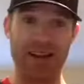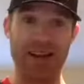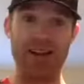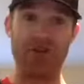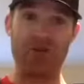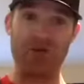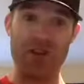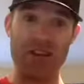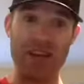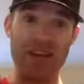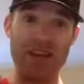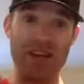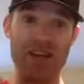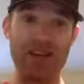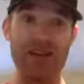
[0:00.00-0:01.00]

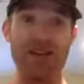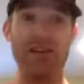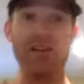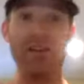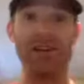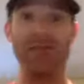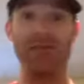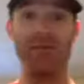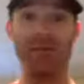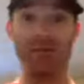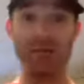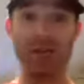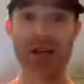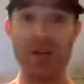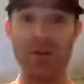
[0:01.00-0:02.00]
agree, if you
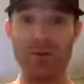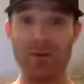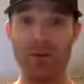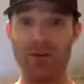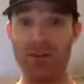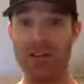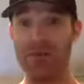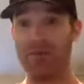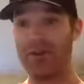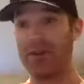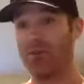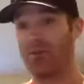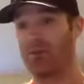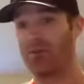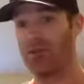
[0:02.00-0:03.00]
agree with that one, or type in the
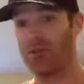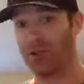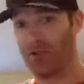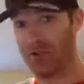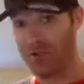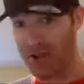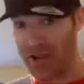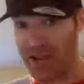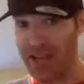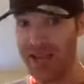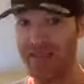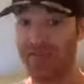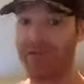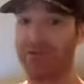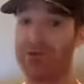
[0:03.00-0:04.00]
number 3
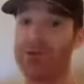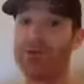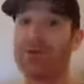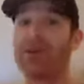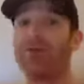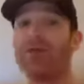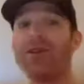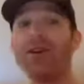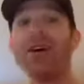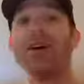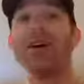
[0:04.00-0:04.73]
if you agree with that one,